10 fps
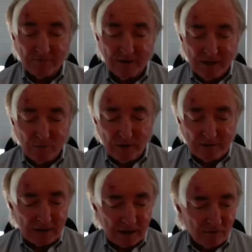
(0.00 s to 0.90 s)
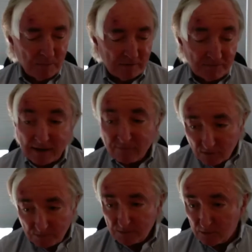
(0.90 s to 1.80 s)
we take care of about 500
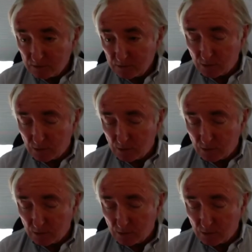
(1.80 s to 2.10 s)
people who are